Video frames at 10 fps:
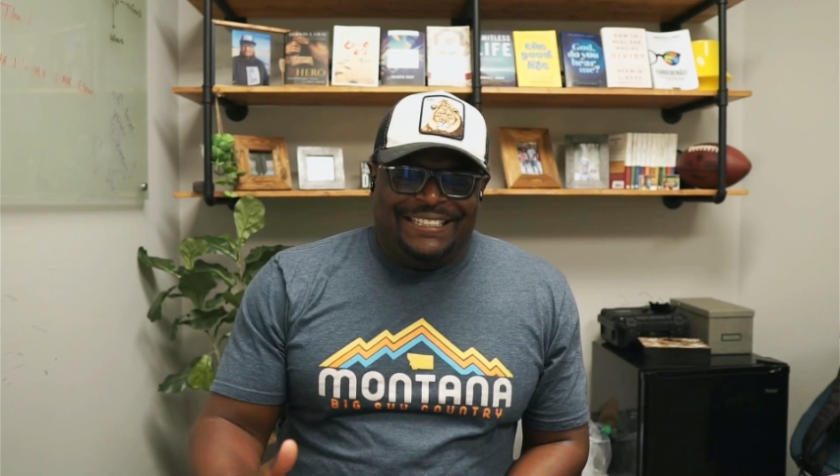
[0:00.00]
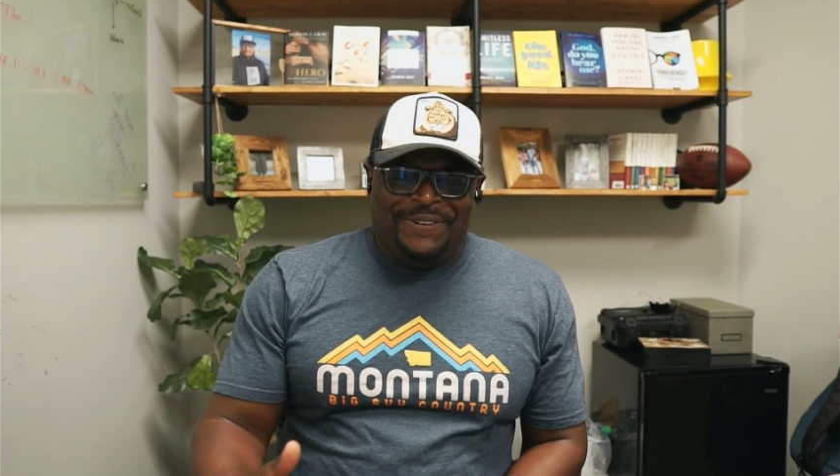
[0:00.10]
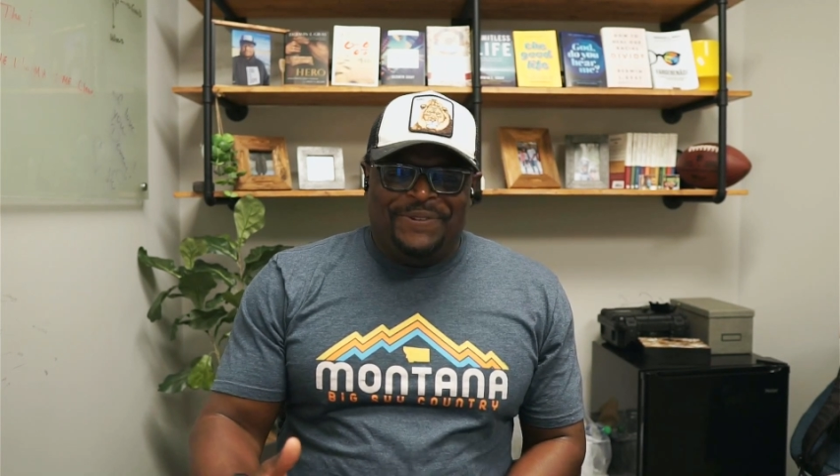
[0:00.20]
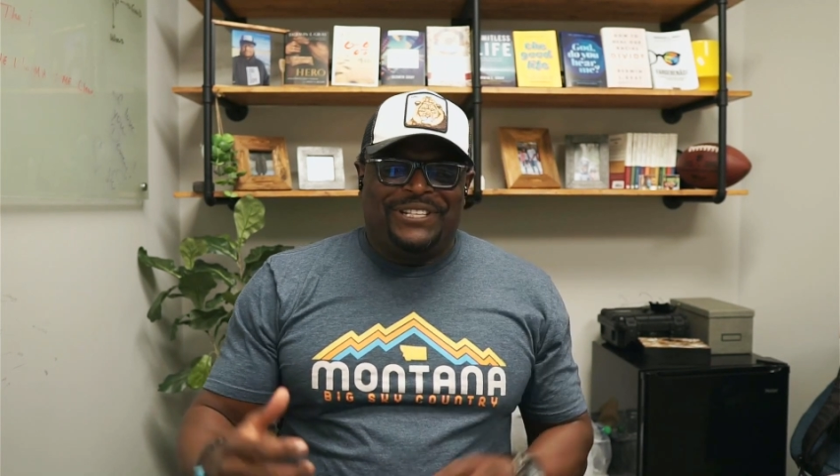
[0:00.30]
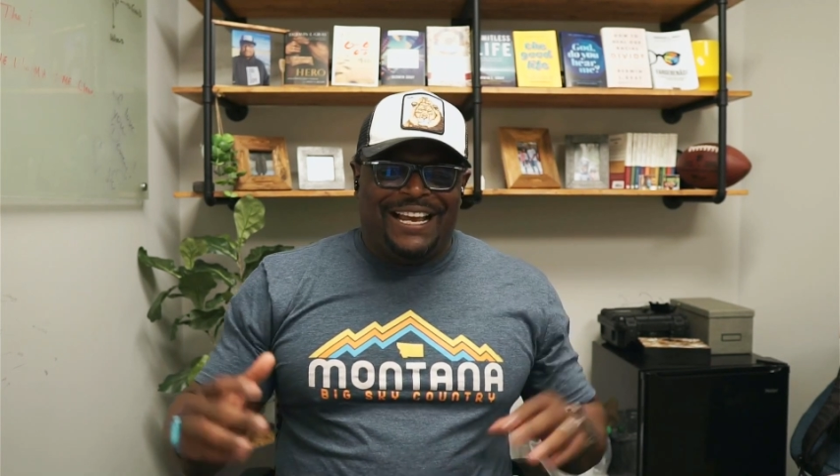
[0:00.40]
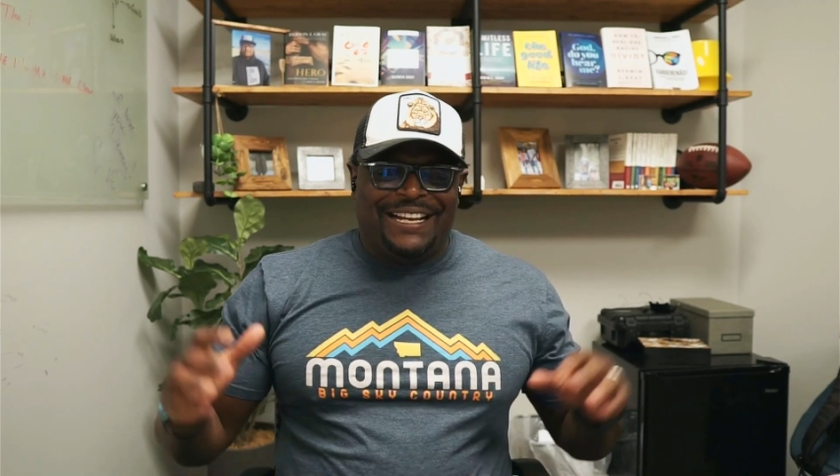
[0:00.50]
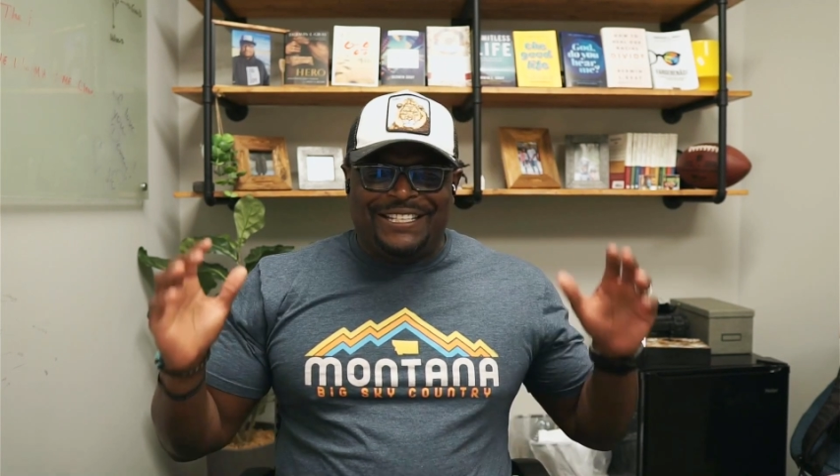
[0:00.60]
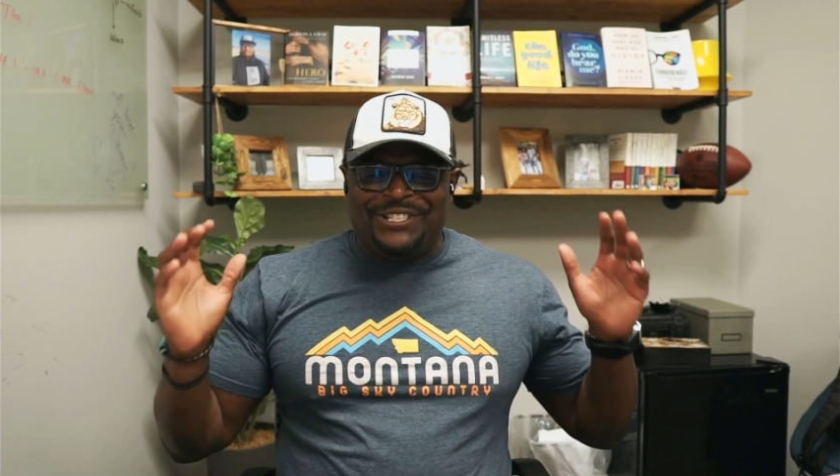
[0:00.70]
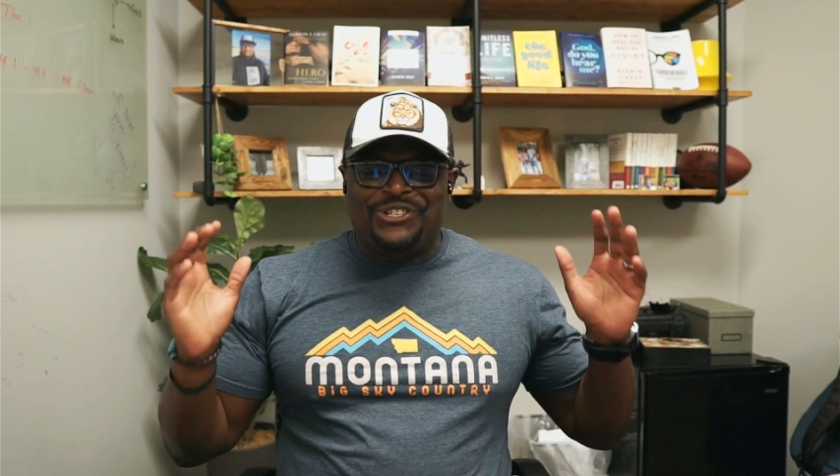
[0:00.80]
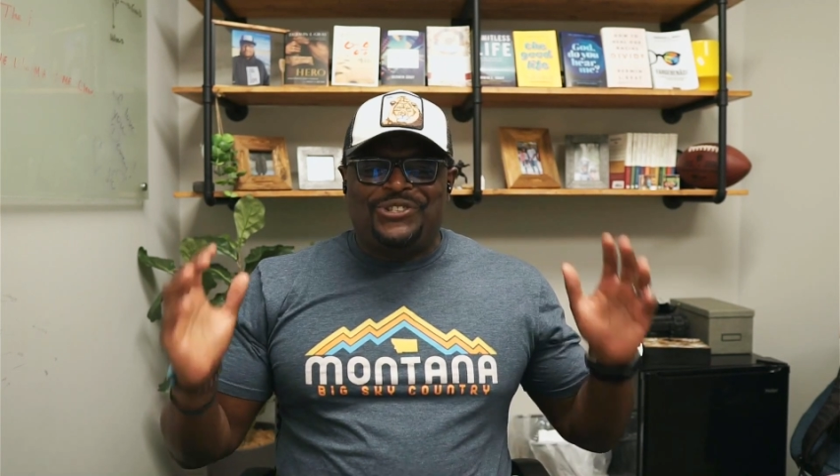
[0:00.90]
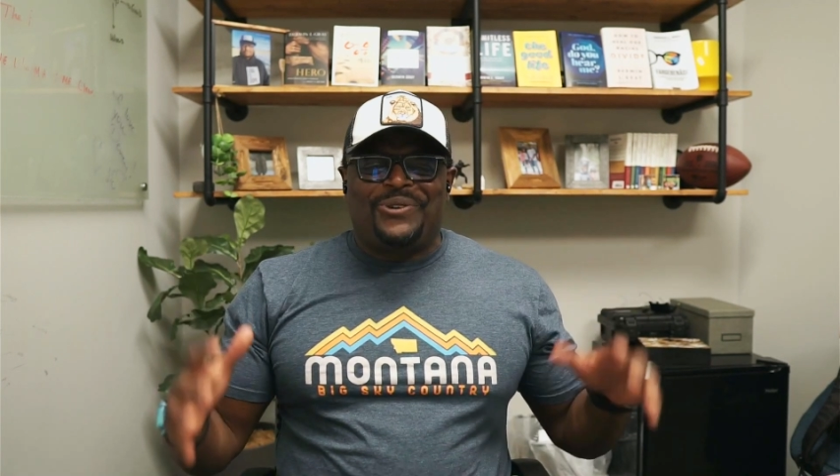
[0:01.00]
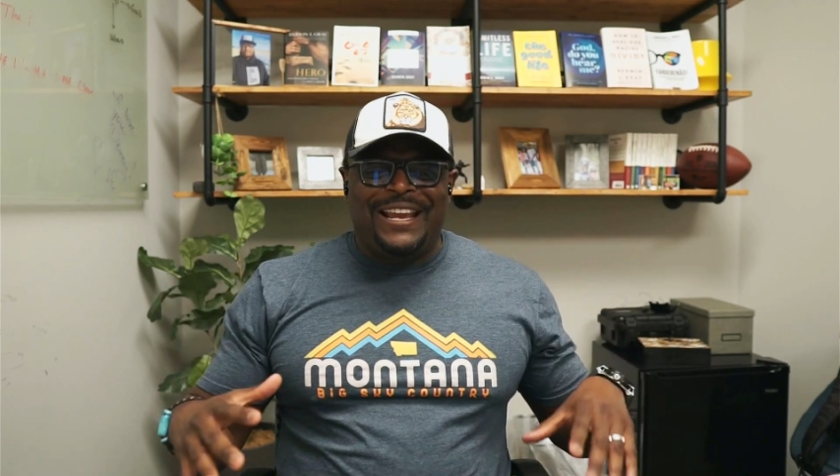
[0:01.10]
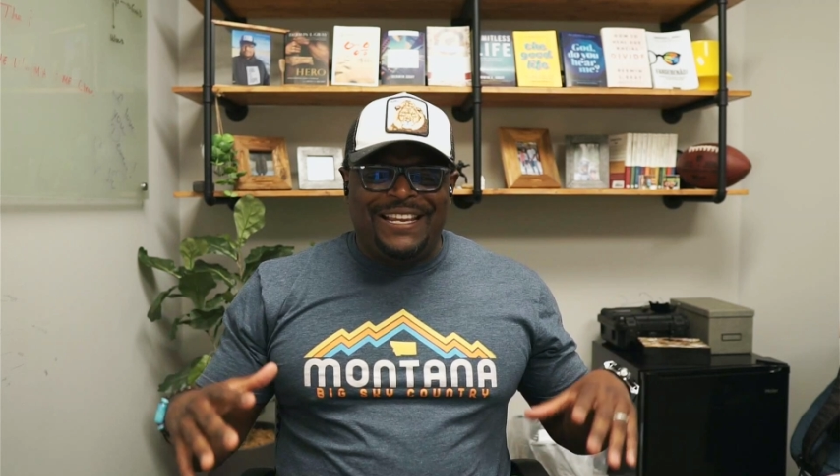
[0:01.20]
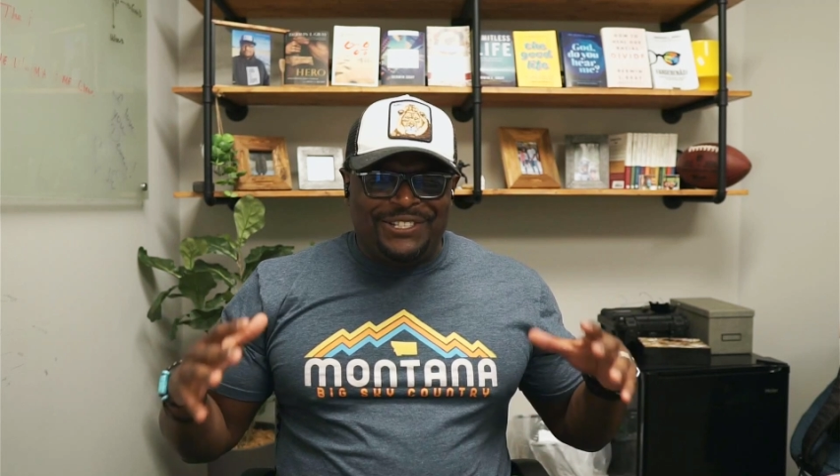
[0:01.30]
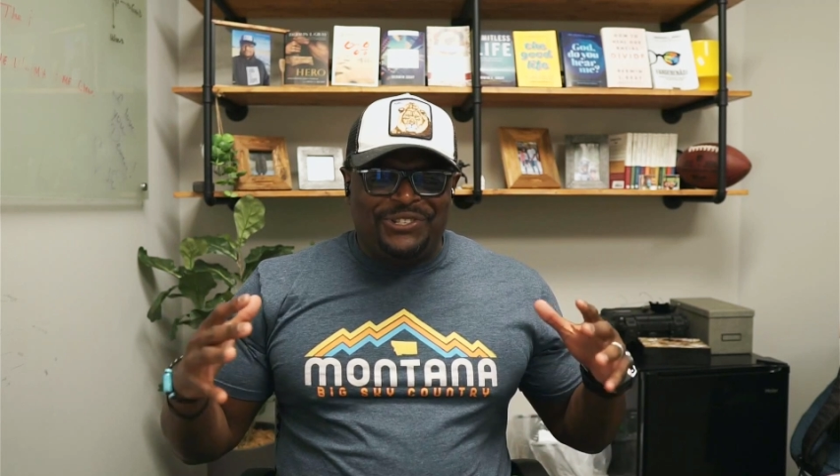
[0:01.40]
It was like the
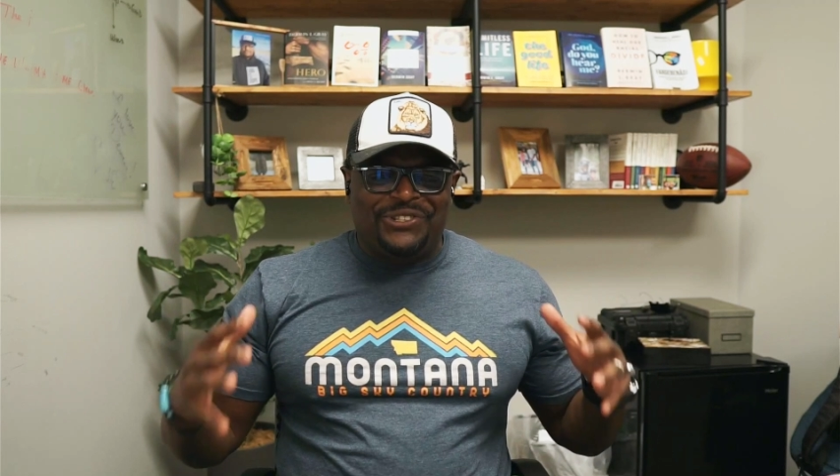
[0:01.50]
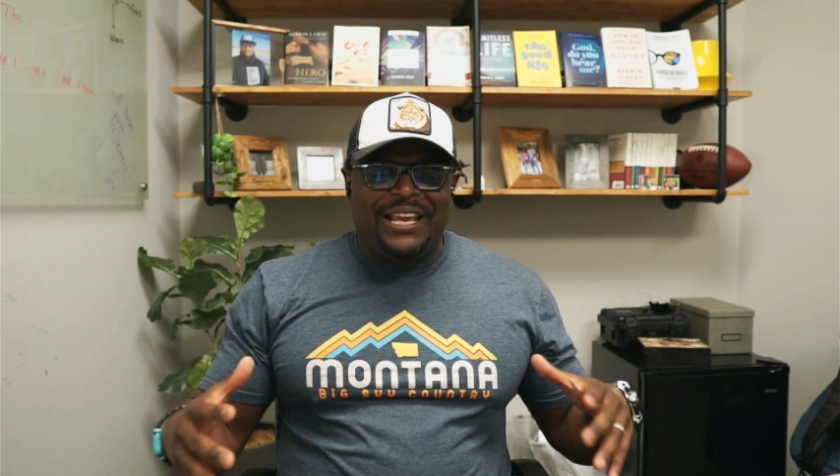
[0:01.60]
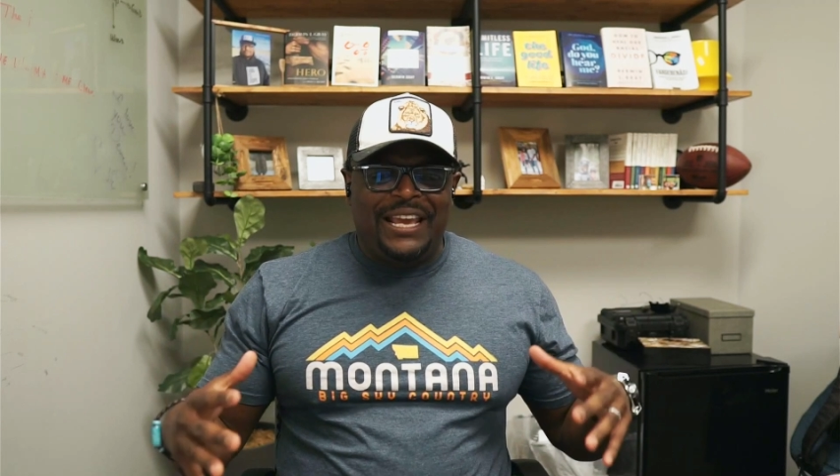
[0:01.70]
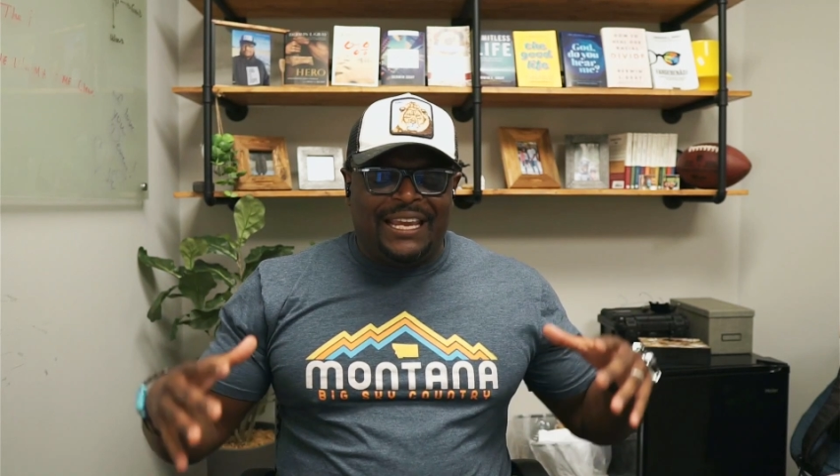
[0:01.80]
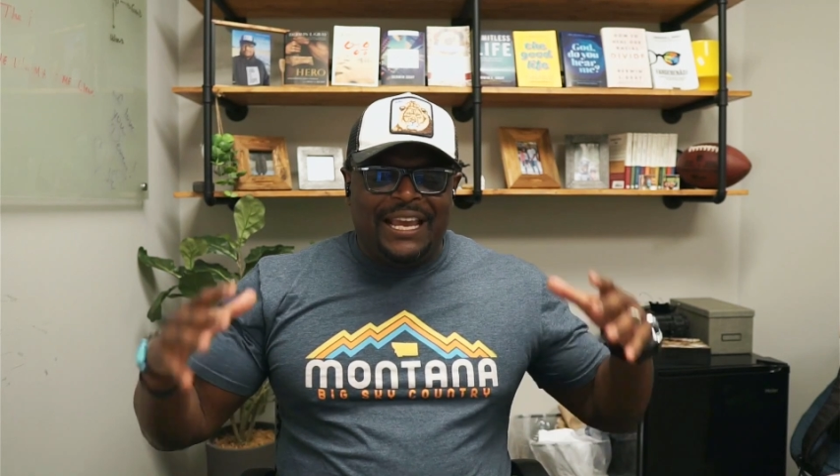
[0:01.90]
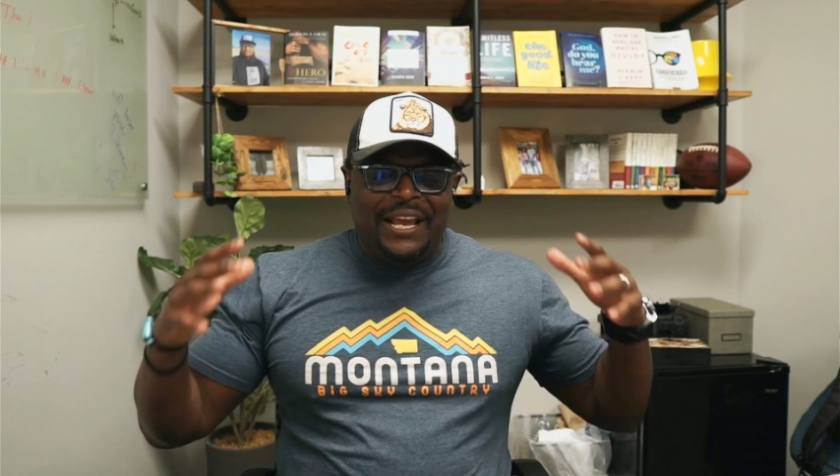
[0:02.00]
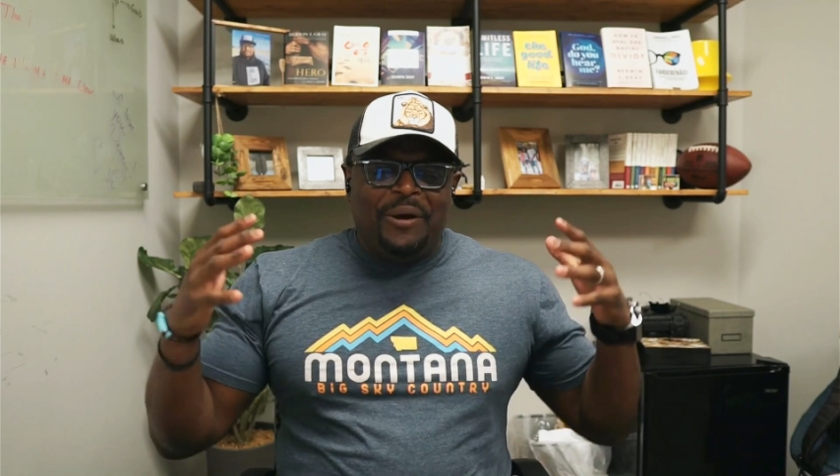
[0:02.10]
strangest thing.